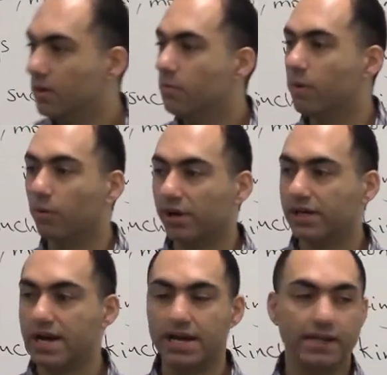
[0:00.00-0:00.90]
We worked
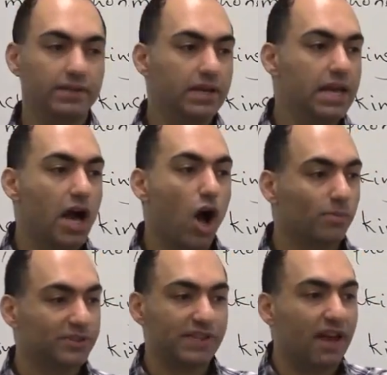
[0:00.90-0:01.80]
on it.
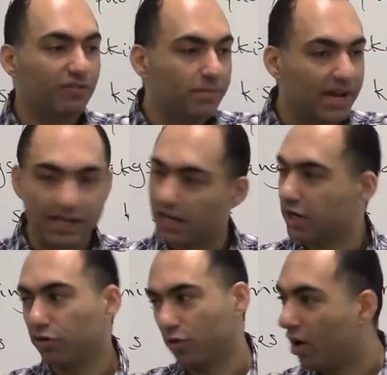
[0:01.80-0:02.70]
Almost everybody got
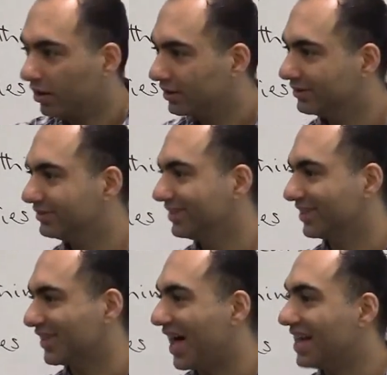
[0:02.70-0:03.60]
it wrong in
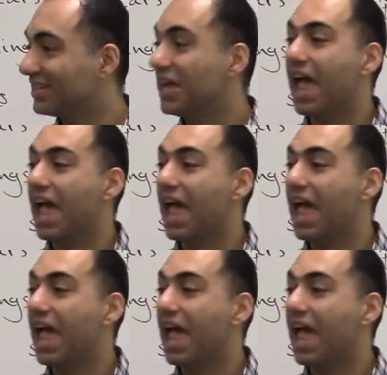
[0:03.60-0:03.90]
the class.